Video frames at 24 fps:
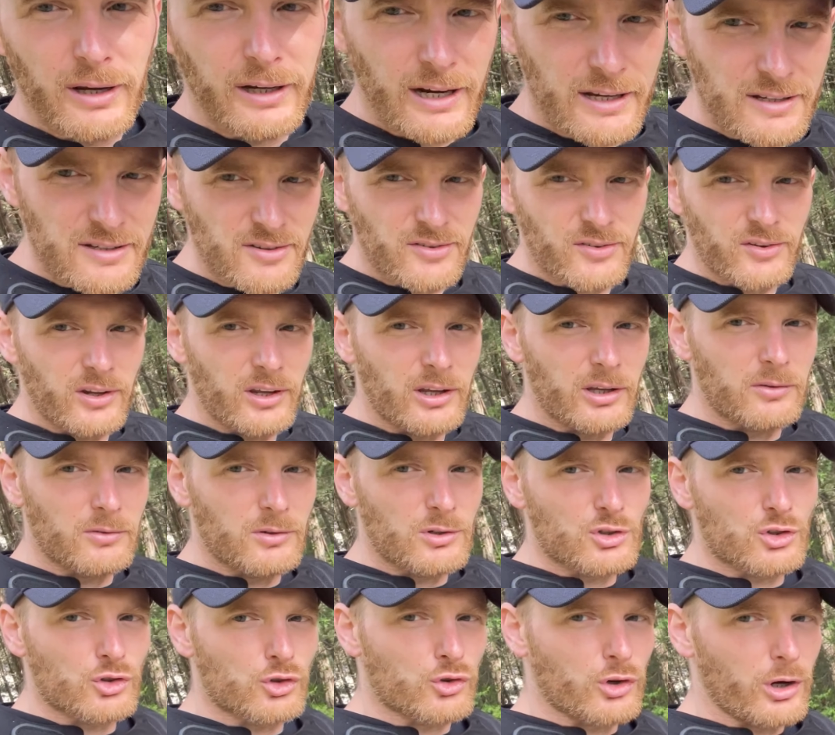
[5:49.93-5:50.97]
Another thing
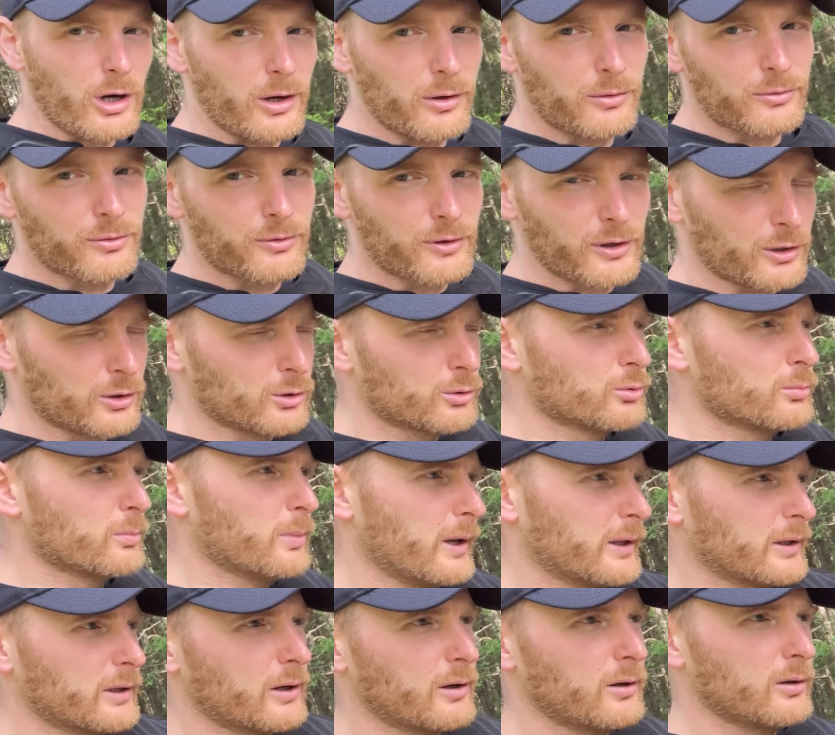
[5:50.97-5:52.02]
which Triumph can do
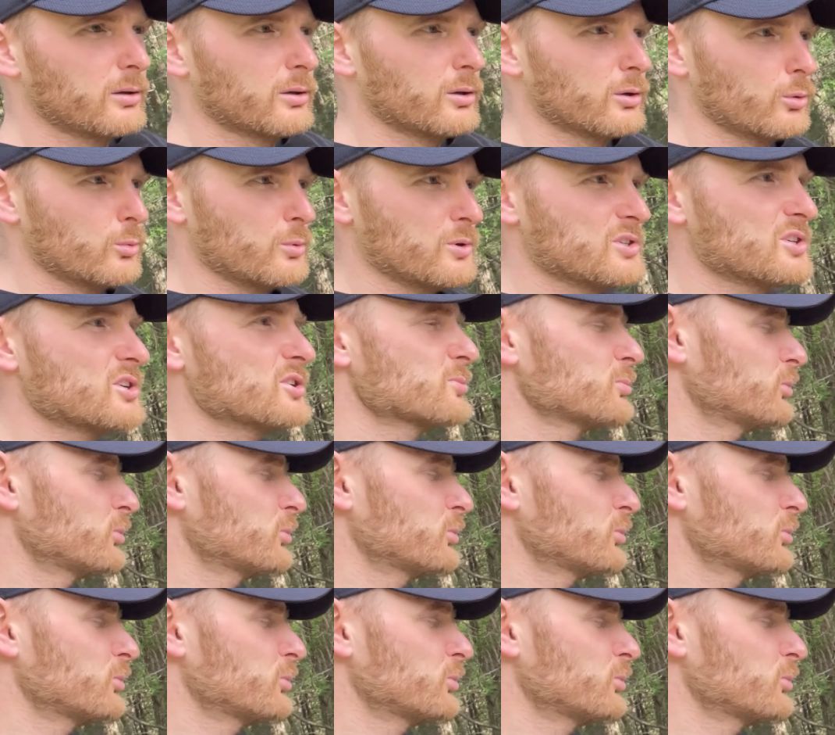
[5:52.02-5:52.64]
better with this